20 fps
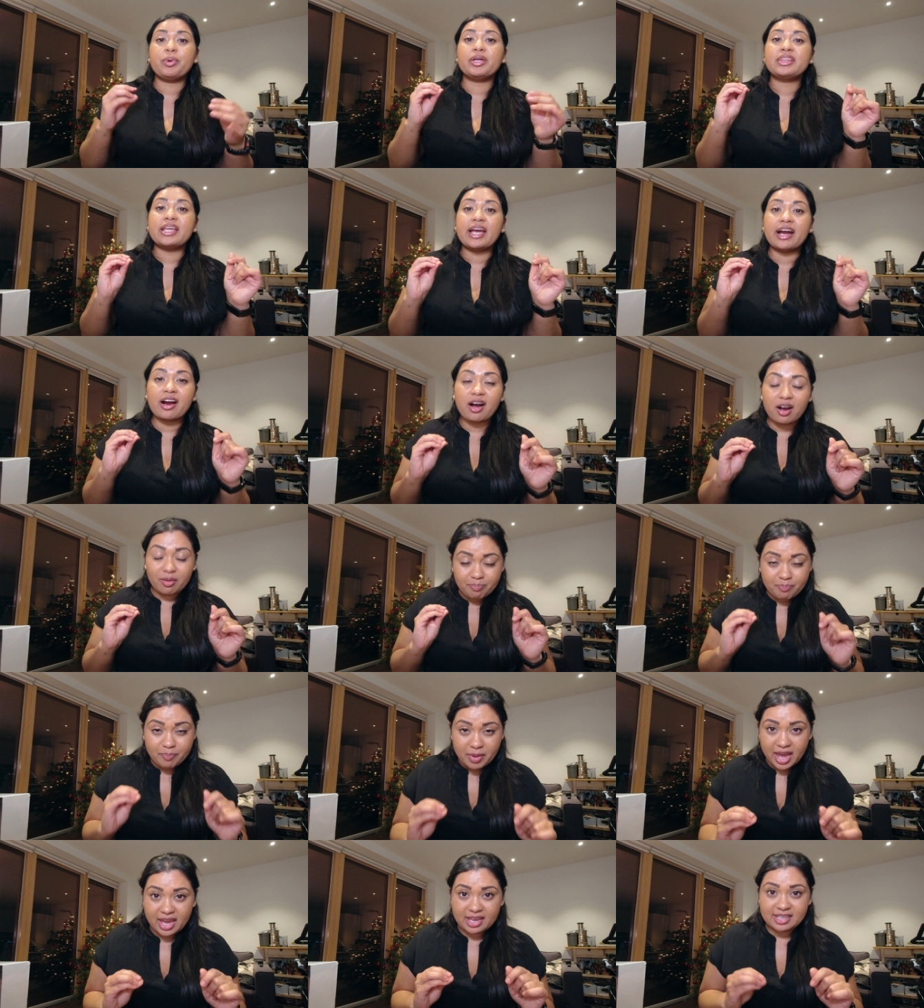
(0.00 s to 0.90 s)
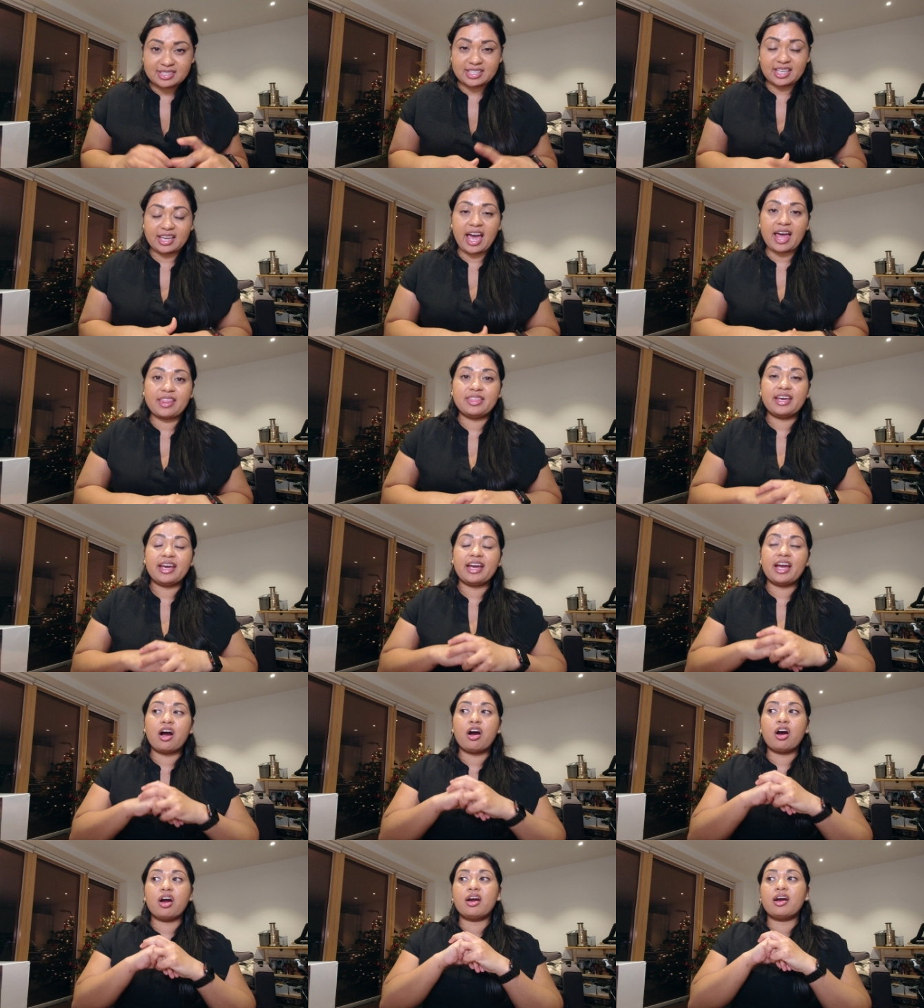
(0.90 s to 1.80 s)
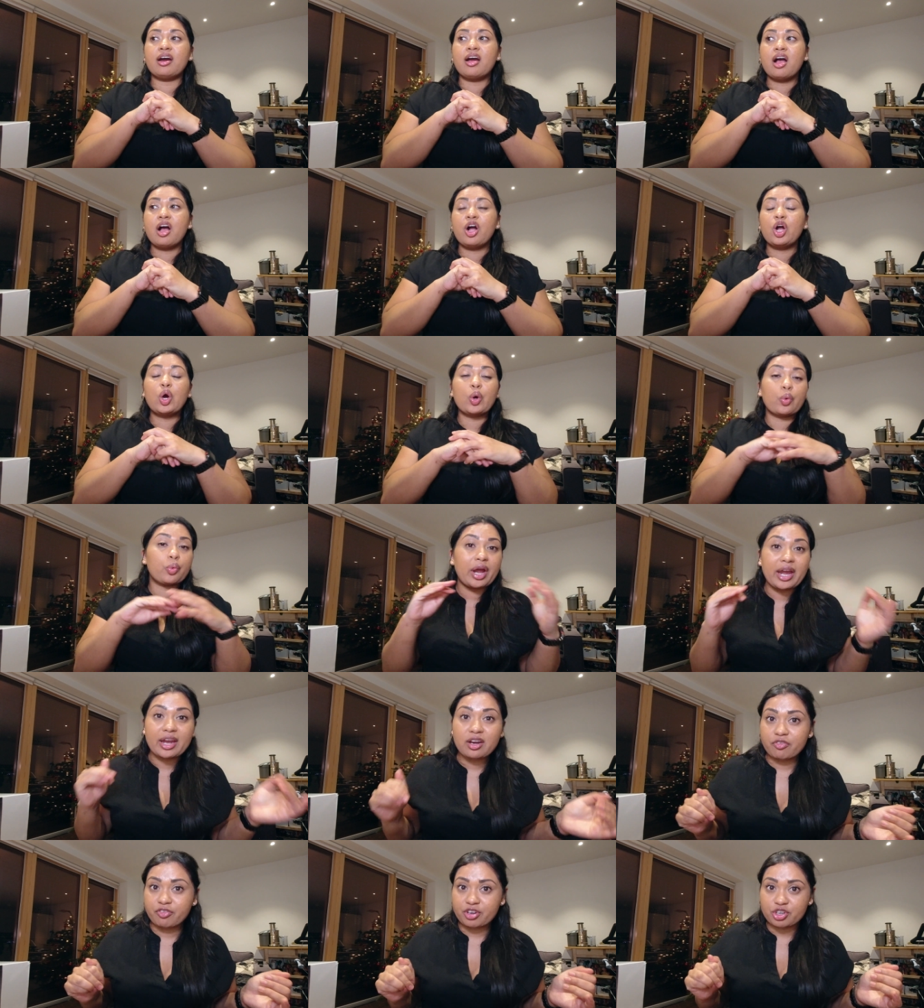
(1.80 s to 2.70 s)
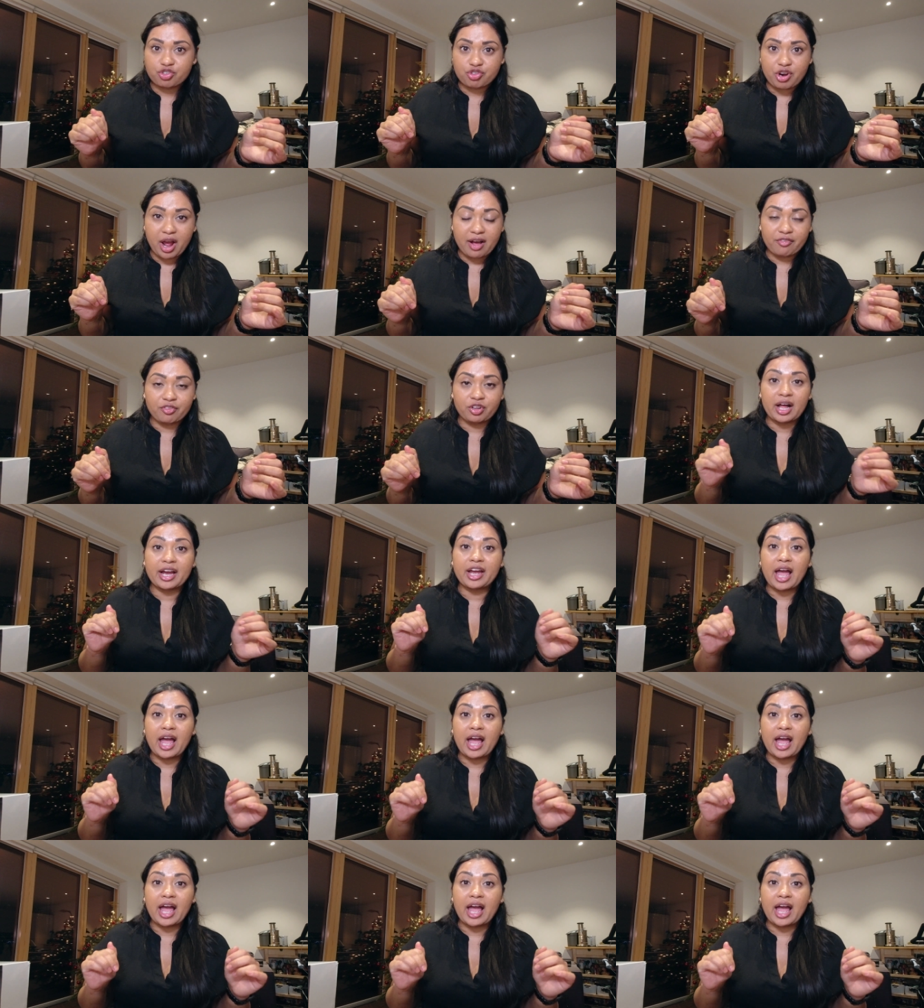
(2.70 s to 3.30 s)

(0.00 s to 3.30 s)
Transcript: but they're amazing and they are great for travel.